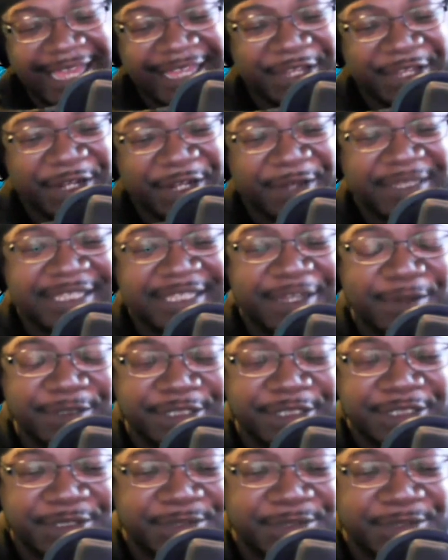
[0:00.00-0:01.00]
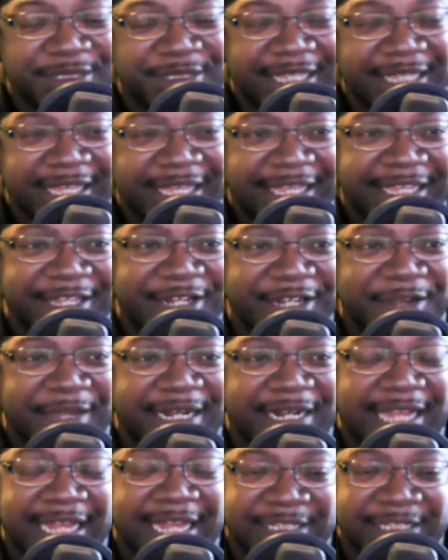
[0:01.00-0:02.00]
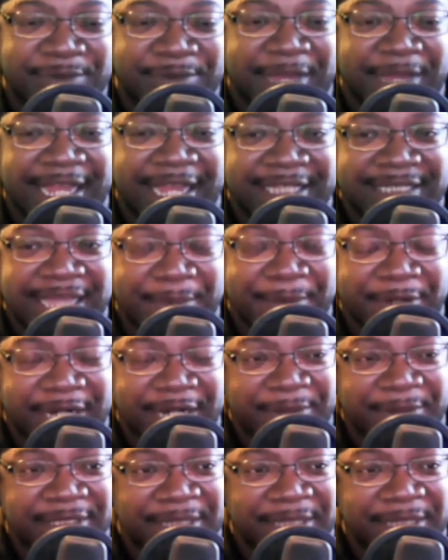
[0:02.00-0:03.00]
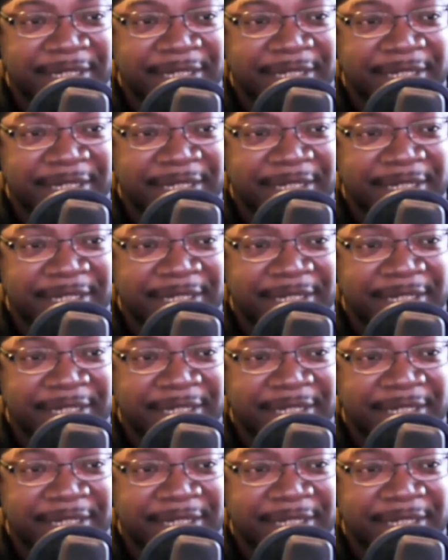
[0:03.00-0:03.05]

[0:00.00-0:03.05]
Those dudes. And that's why I like chopping it up with them,